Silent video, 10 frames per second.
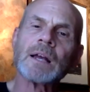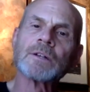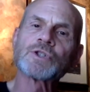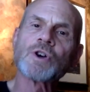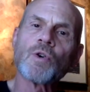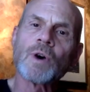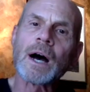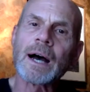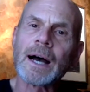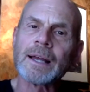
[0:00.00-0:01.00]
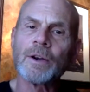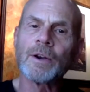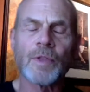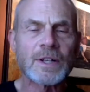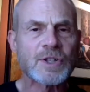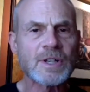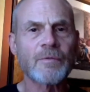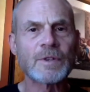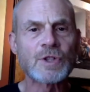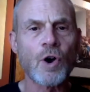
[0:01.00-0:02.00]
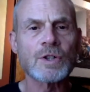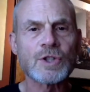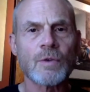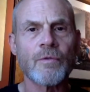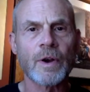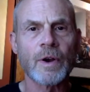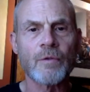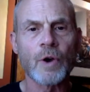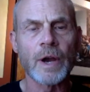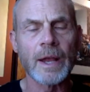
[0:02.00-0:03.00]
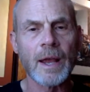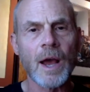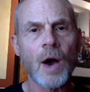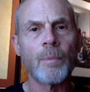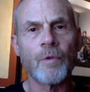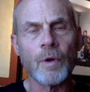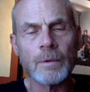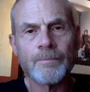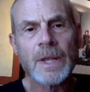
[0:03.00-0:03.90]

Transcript: So this stuff is also very, very helpful.